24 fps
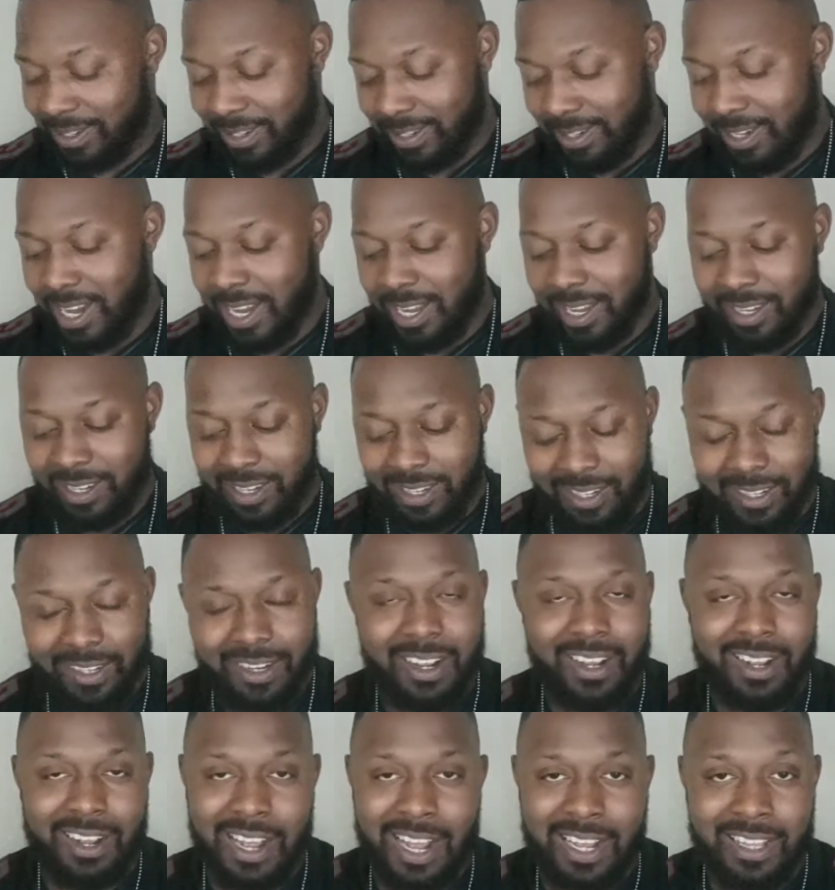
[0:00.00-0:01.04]
Yeah,
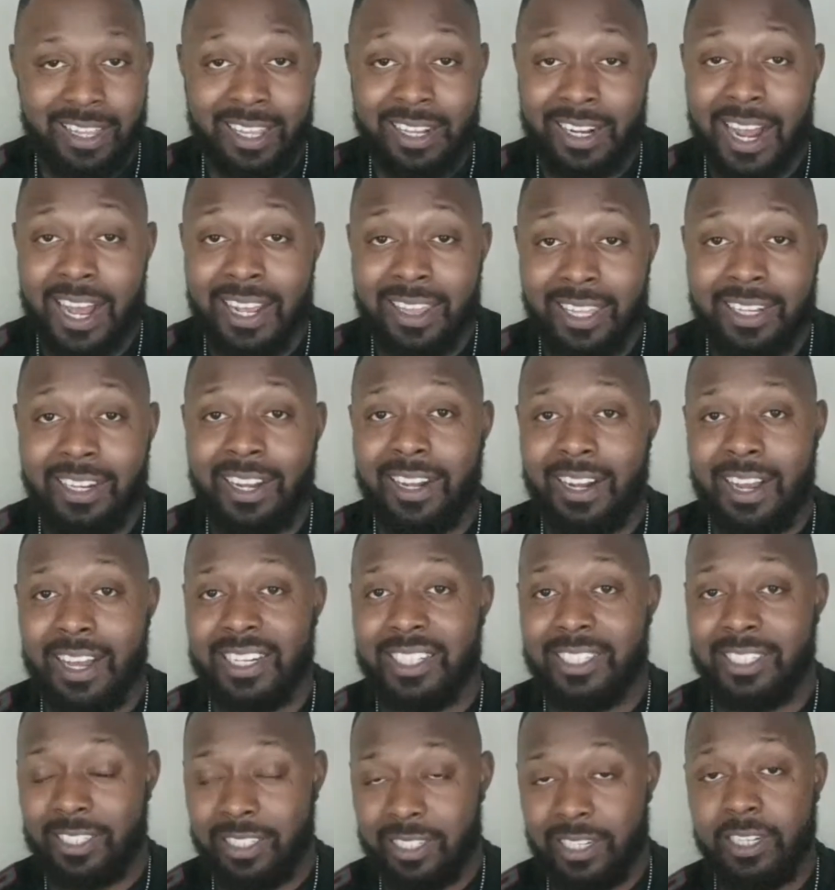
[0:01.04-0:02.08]
I think I
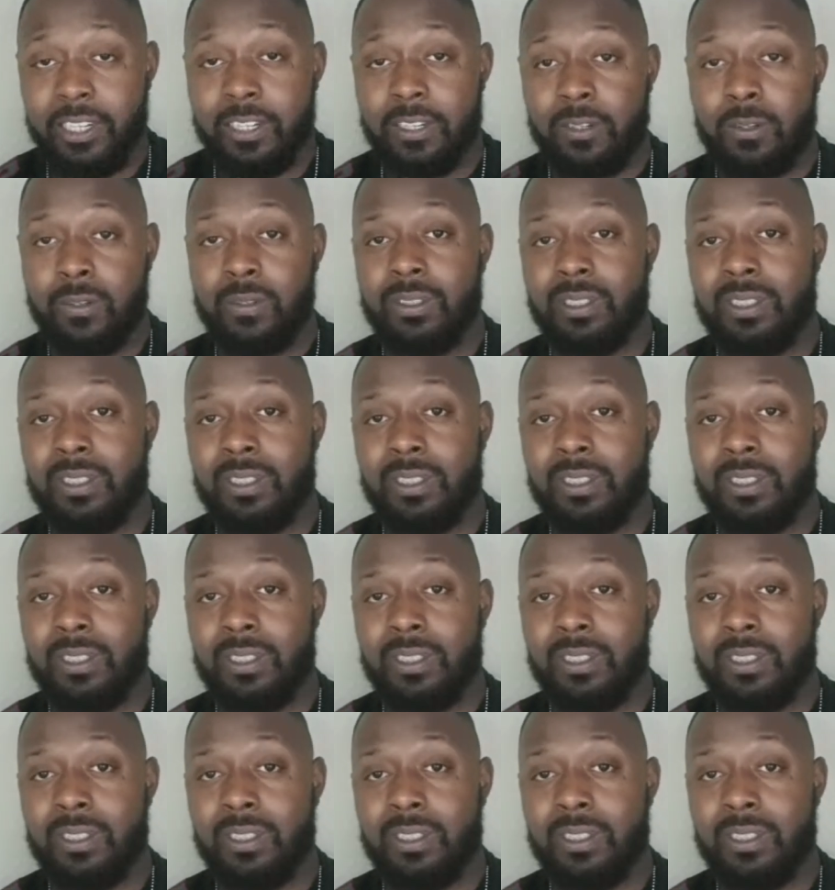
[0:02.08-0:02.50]
got a steal.